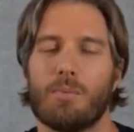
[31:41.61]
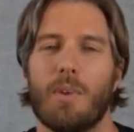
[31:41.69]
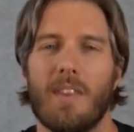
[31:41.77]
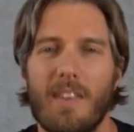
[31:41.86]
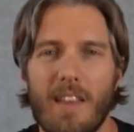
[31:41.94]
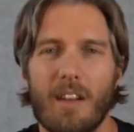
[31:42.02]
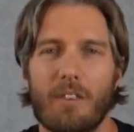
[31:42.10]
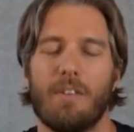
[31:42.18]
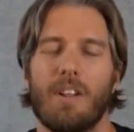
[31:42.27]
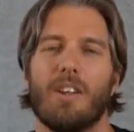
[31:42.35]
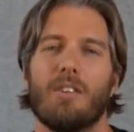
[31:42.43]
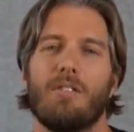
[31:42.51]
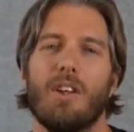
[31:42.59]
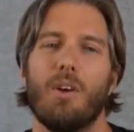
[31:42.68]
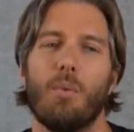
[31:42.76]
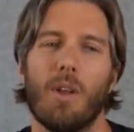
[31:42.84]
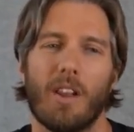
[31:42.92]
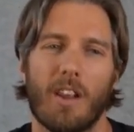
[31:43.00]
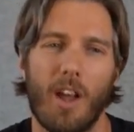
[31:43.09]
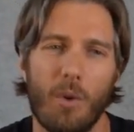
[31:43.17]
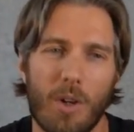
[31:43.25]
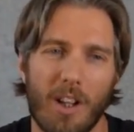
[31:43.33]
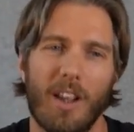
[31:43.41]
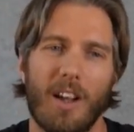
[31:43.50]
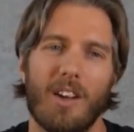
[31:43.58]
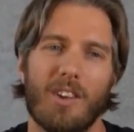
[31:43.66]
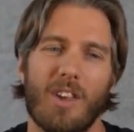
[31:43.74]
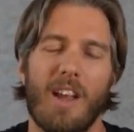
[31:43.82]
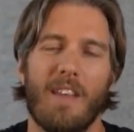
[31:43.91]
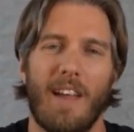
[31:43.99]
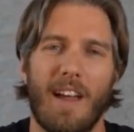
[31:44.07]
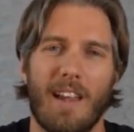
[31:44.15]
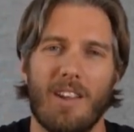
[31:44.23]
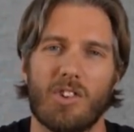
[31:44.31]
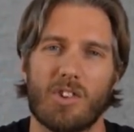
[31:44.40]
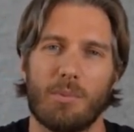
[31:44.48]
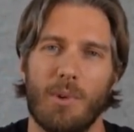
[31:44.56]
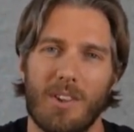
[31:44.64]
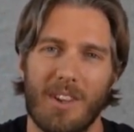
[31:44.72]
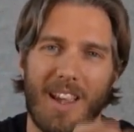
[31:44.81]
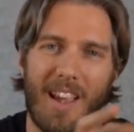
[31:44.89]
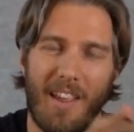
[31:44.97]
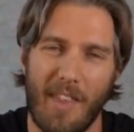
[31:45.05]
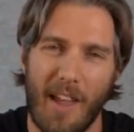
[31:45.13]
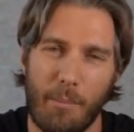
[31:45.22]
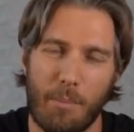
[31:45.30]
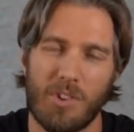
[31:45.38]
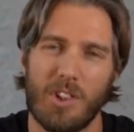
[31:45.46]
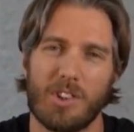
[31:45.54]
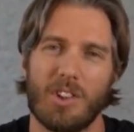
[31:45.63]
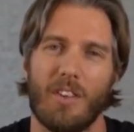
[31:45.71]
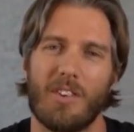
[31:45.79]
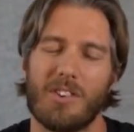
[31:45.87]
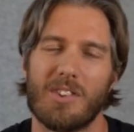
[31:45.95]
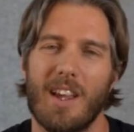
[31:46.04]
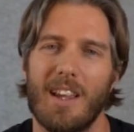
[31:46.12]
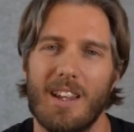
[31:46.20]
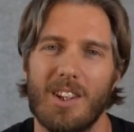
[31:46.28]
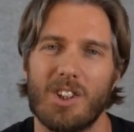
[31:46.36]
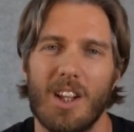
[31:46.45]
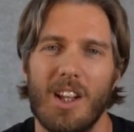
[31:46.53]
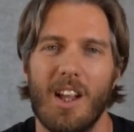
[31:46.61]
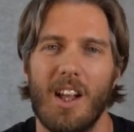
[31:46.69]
within that field of view, will localize that instrument at that position on the stage.